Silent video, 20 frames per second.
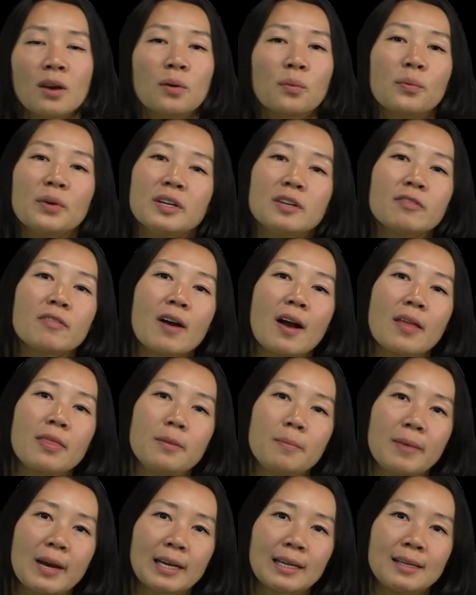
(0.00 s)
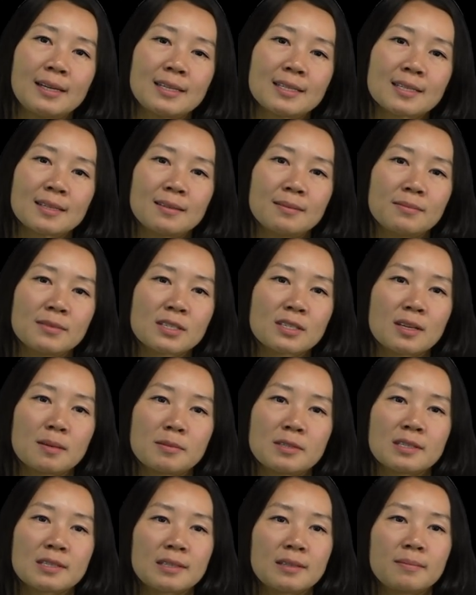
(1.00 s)
We define the mechanisms
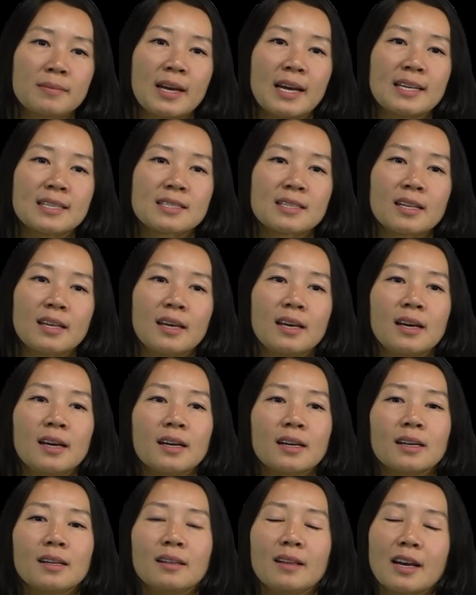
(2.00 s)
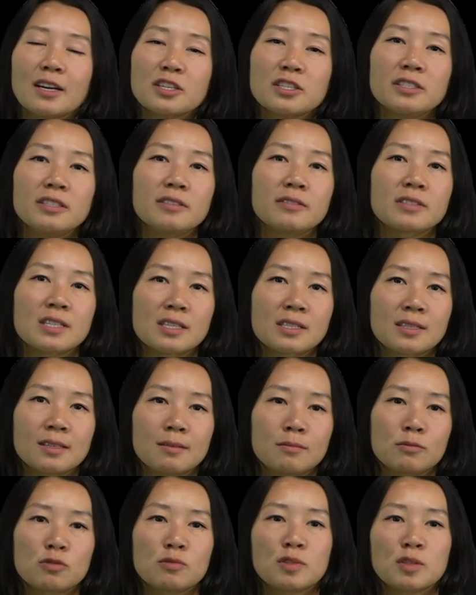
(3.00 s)
subsystem as the collection of
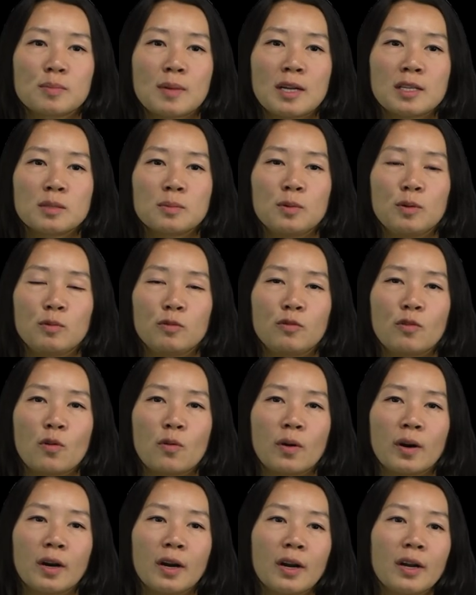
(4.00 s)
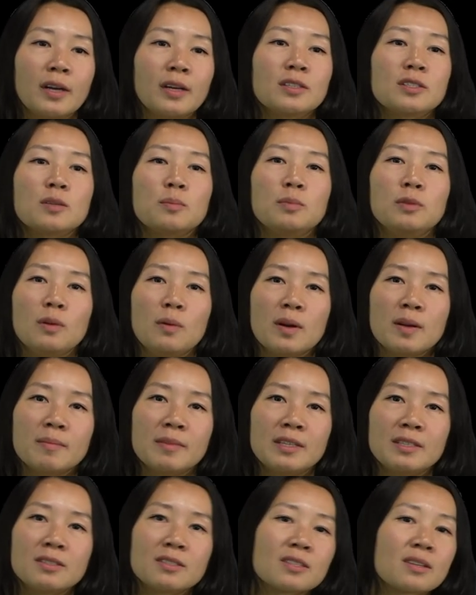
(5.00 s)
systems responsible for
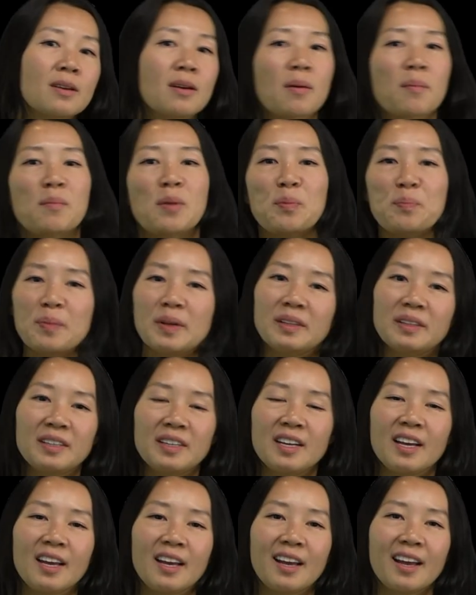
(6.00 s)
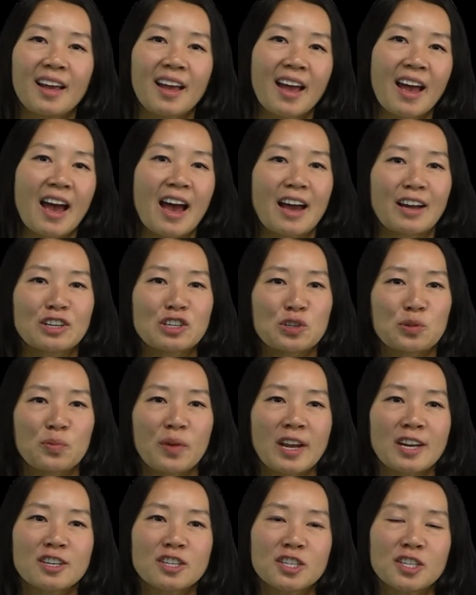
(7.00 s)
deployment, mobility,
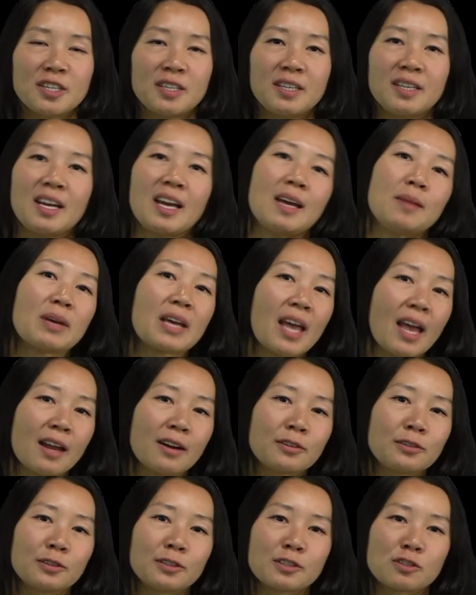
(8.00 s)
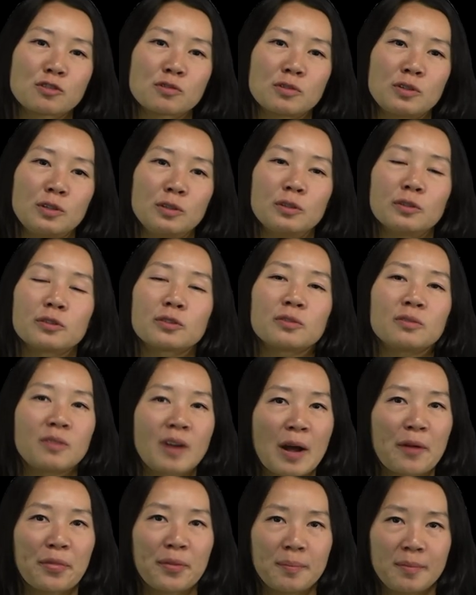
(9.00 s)
actuation, and mechanical control
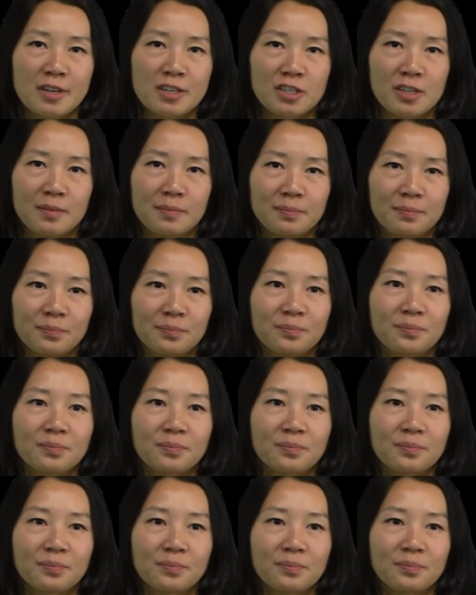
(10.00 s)
throughout the mission.